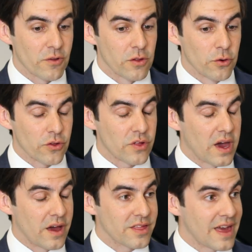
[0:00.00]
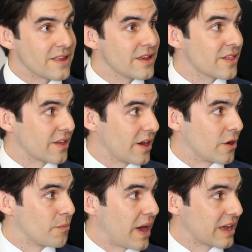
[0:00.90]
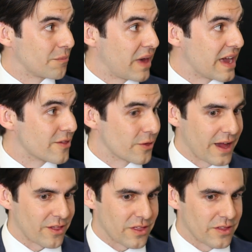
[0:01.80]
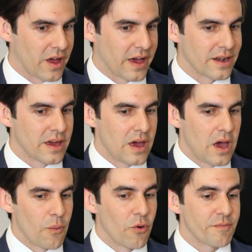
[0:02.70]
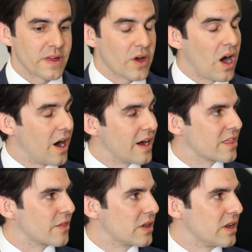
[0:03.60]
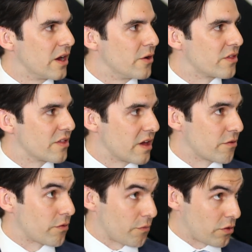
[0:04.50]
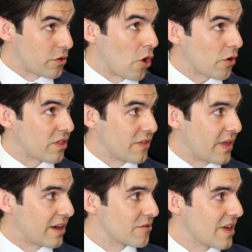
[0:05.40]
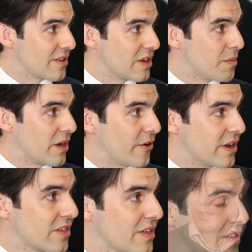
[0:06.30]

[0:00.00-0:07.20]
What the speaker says: was launched 10 years ago, back in May 2009. What have been the highs and the lows in terms of stocks in that 10-year period?